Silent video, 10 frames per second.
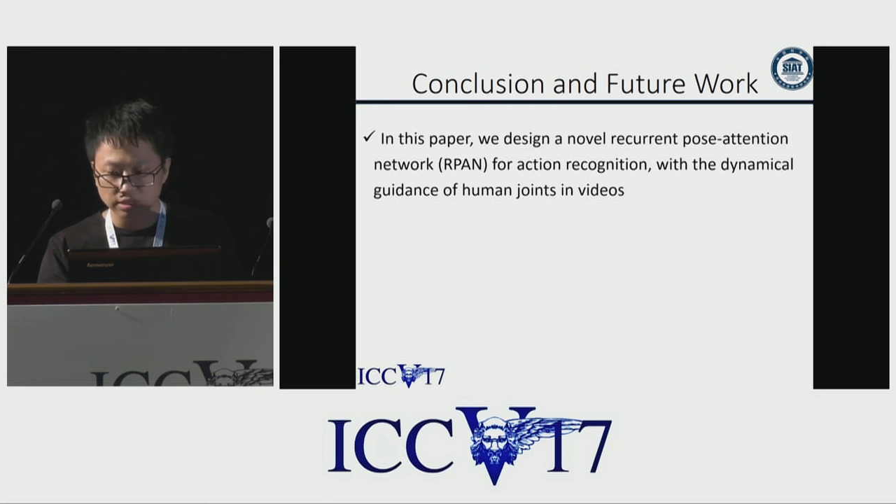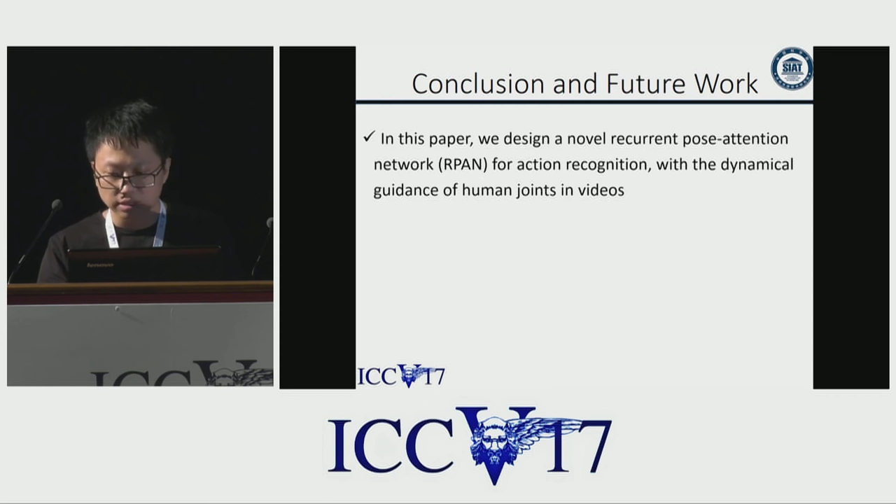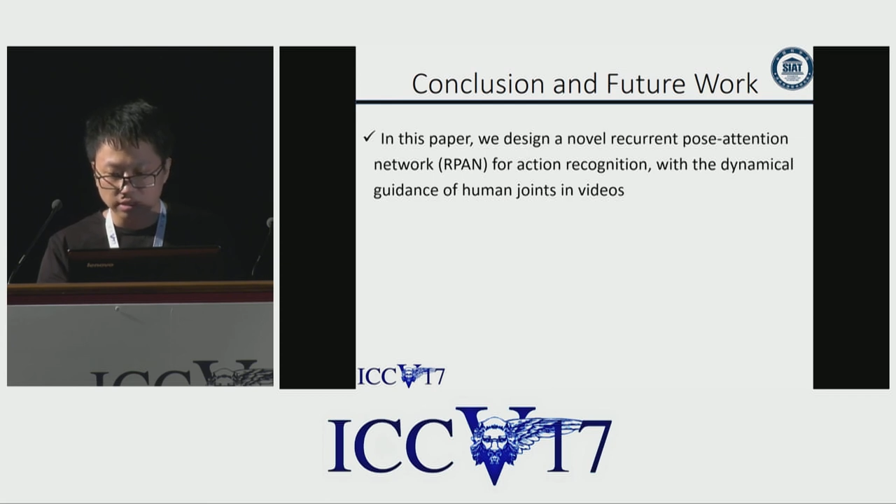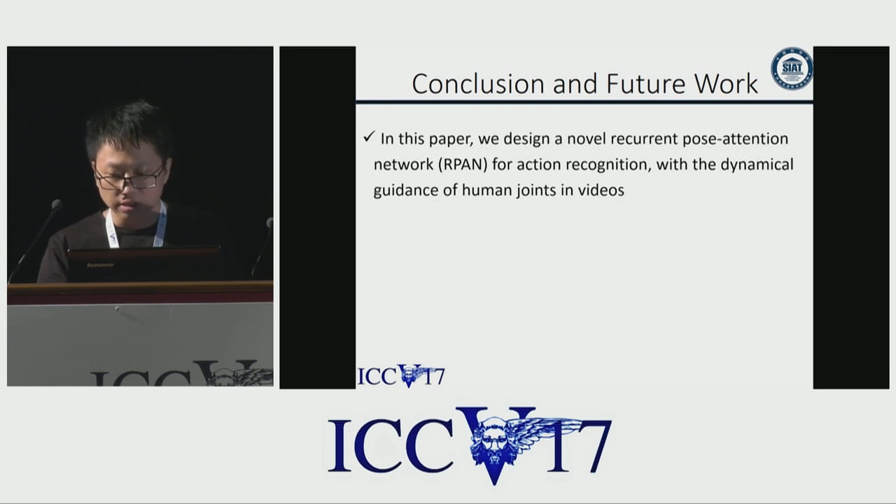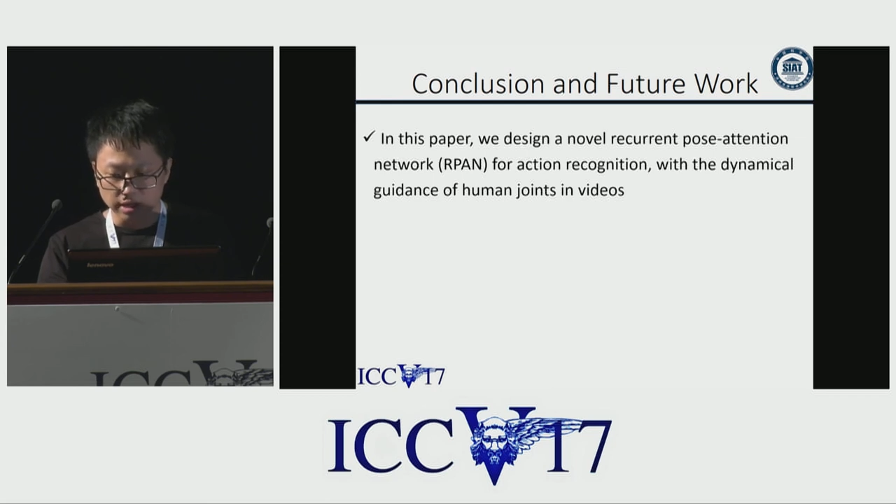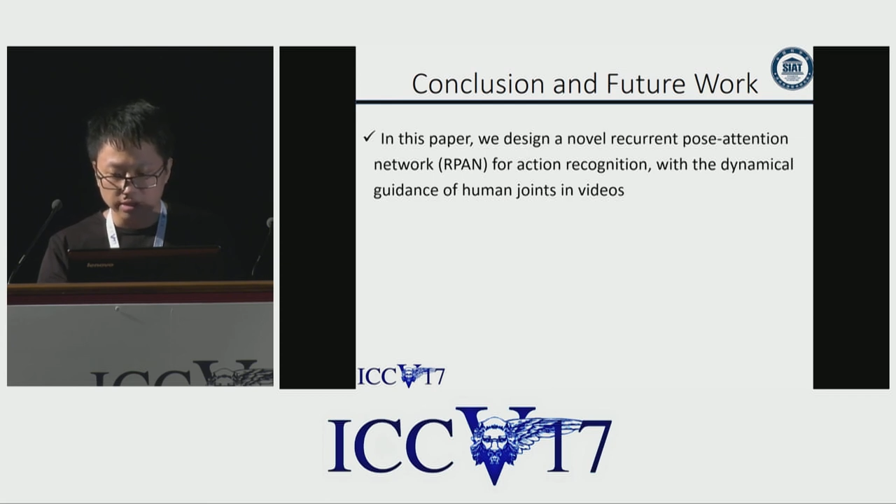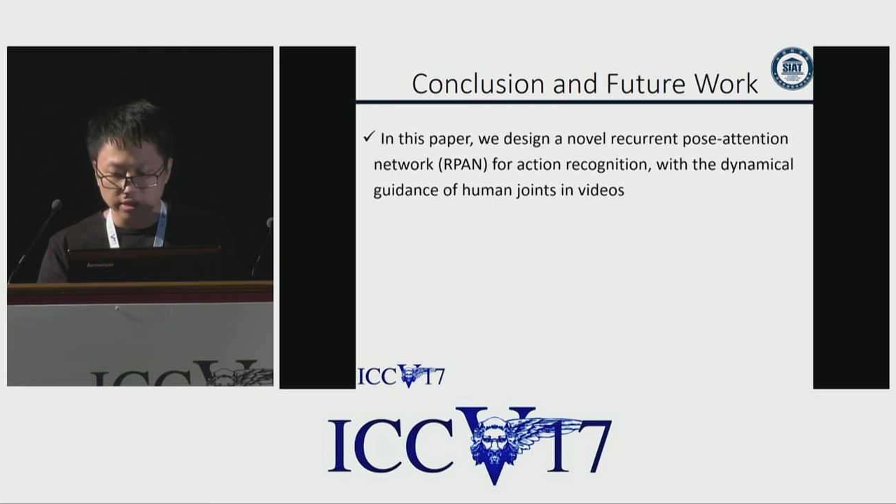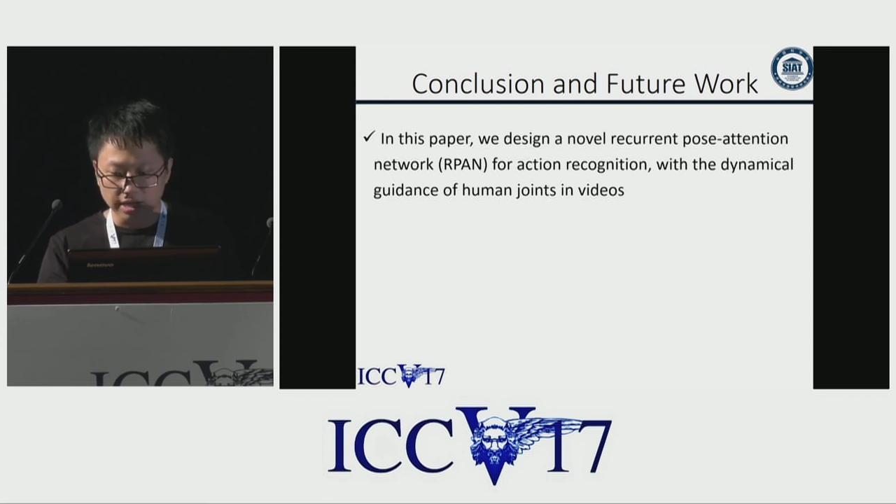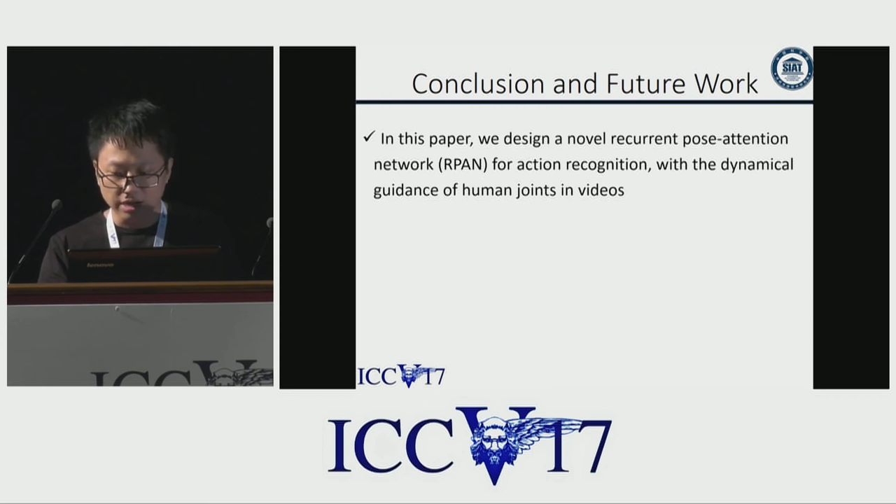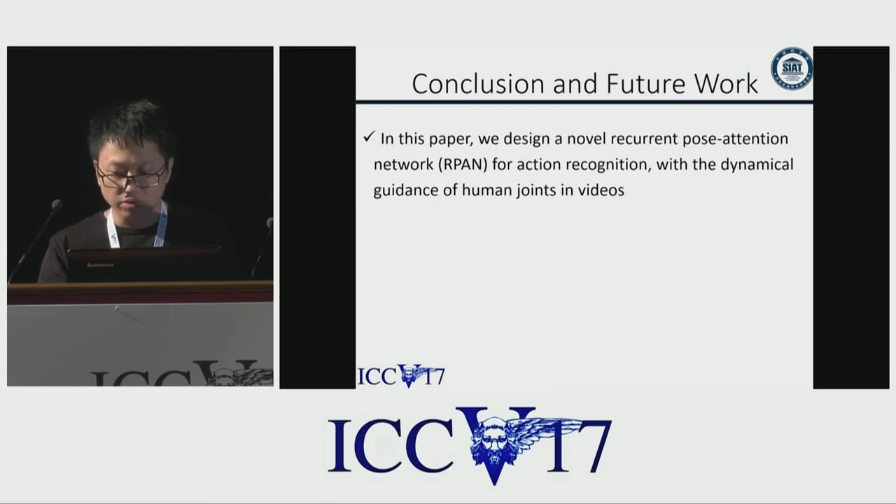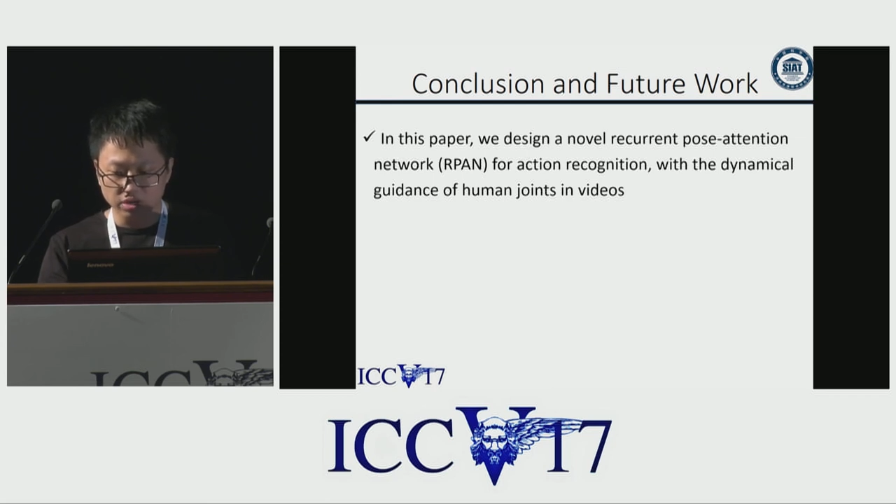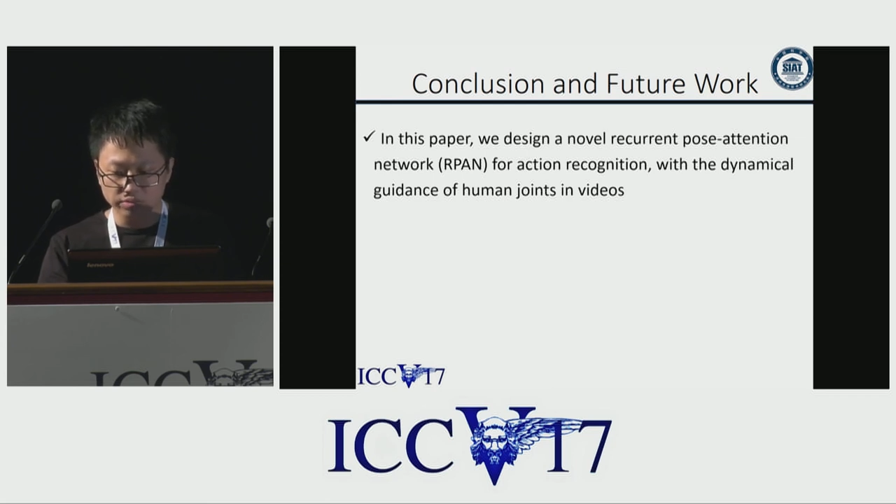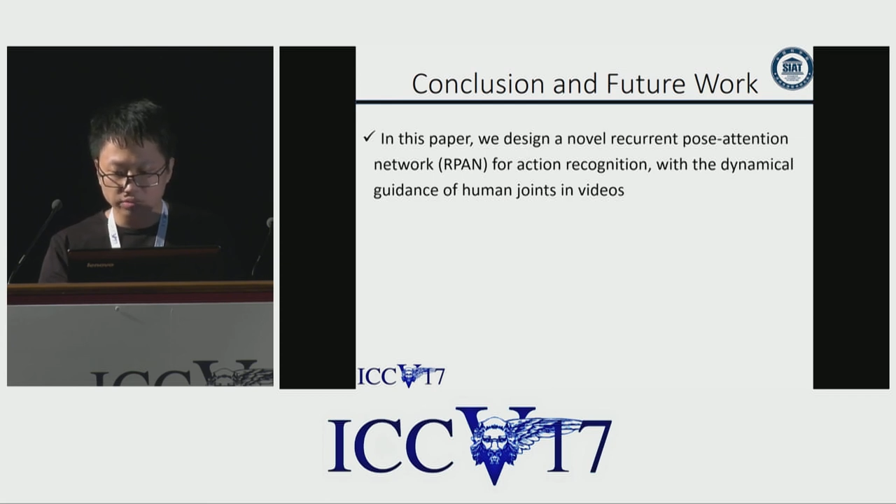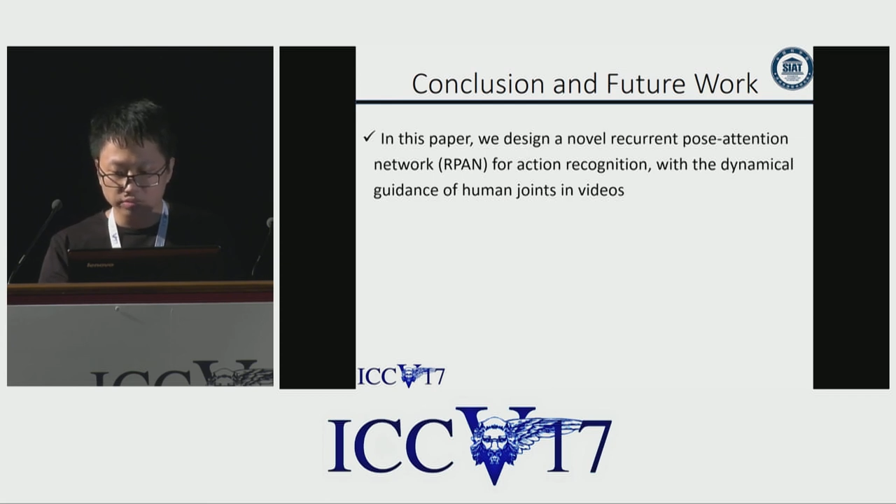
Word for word: And our,